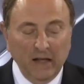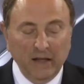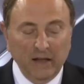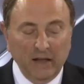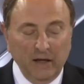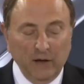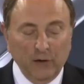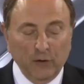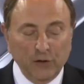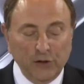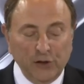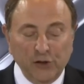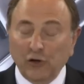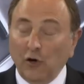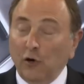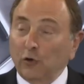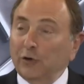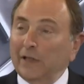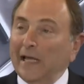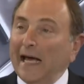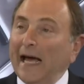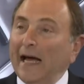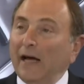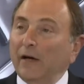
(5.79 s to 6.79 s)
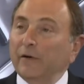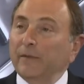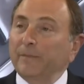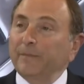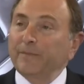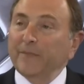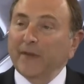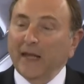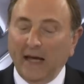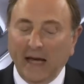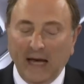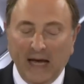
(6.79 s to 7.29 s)
There is no doubt
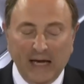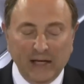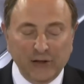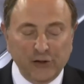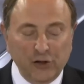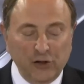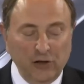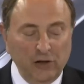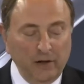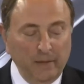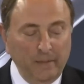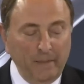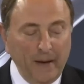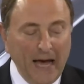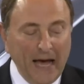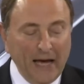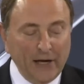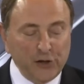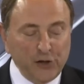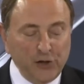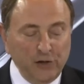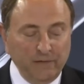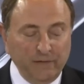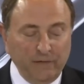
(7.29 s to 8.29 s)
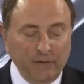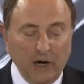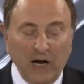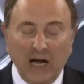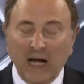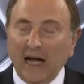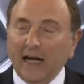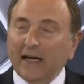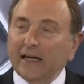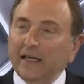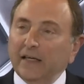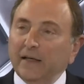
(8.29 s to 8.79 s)
as to the passion for
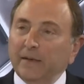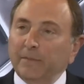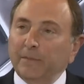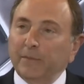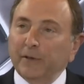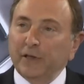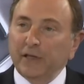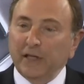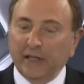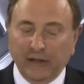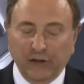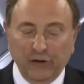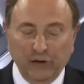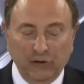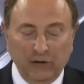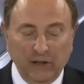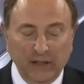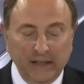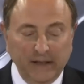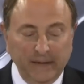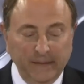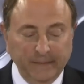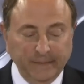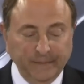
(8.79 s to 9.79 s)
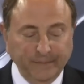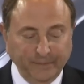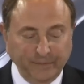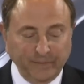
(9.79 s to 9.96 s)
hockey, particularly